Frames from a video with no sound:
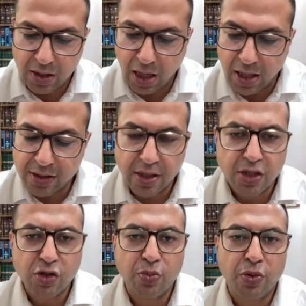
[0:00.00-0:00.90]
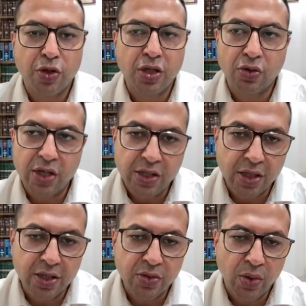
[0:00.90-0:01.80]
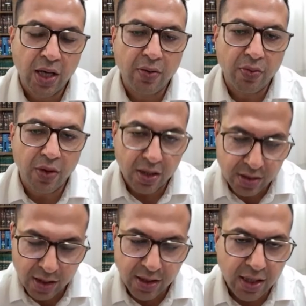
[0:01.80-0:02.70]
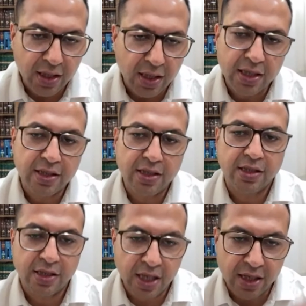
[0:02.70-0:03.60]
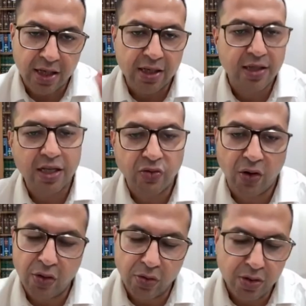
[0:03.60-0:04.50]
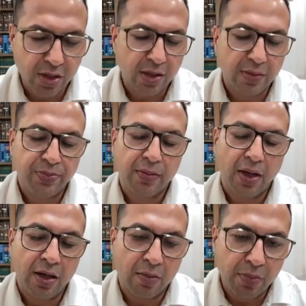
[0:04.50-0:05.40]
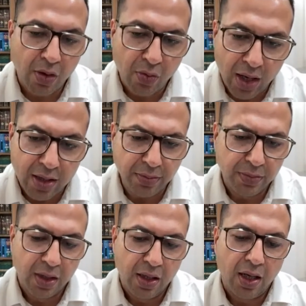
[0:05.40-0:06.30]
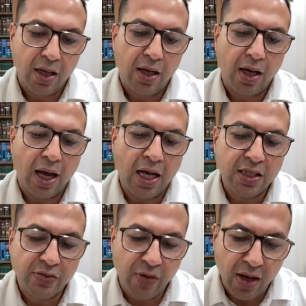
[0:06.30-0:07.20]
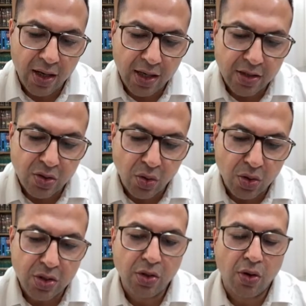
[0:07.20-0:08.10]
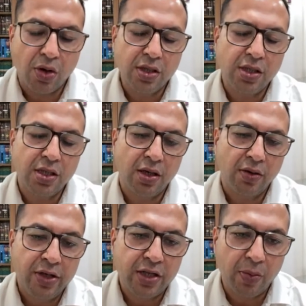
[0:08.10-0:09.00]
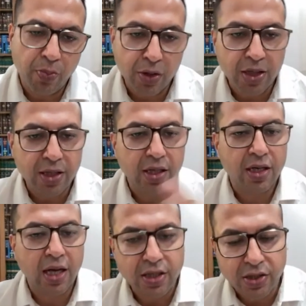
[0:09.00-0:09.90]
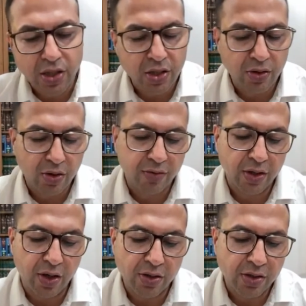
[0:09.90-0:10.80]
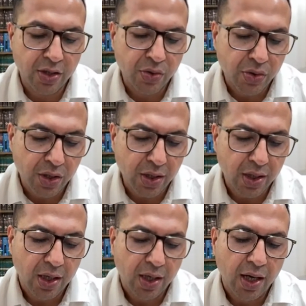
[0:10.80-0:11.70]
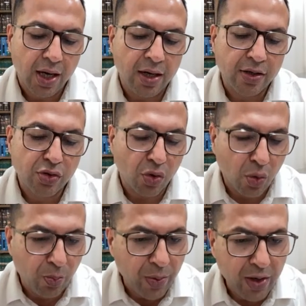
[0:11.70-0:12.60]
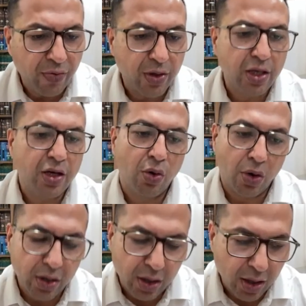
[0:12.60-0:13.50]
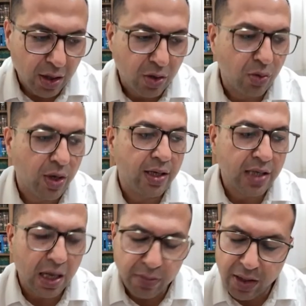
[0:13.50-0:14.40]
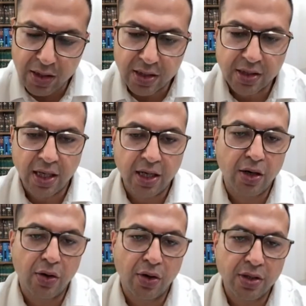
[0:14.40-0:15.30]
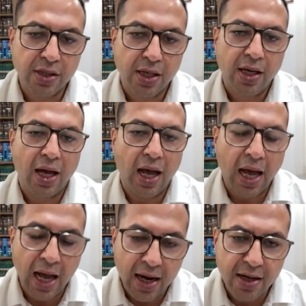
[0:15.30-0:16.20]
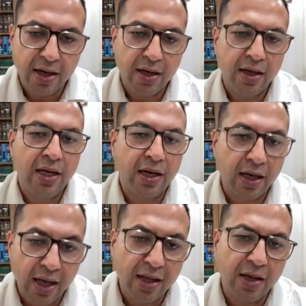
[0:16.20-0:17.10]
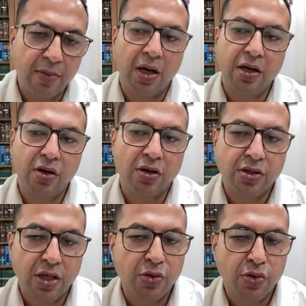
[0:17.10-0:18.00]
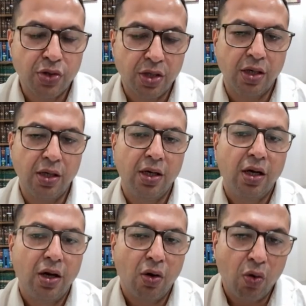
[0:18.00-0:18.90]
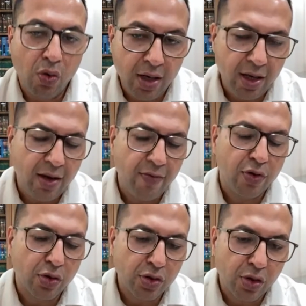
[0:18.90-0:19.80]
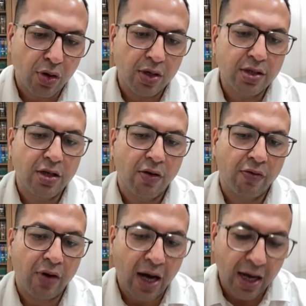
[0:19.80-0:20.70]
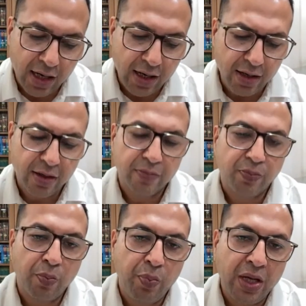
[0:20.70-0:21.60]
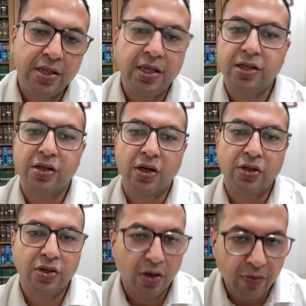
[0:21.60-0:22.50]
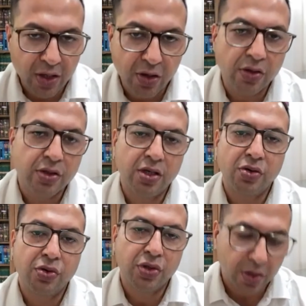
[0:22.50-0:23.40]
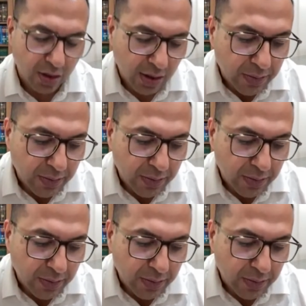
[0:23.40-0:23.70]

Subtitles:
The answers to both the questions were succinctly stated is as follows. Number 1, as far as those laws which are put in the 9th schedule of the Constitution, it is open for the court to examine the said laws and declare them unconstitutional only if those laws violate basic structure of the Constitution.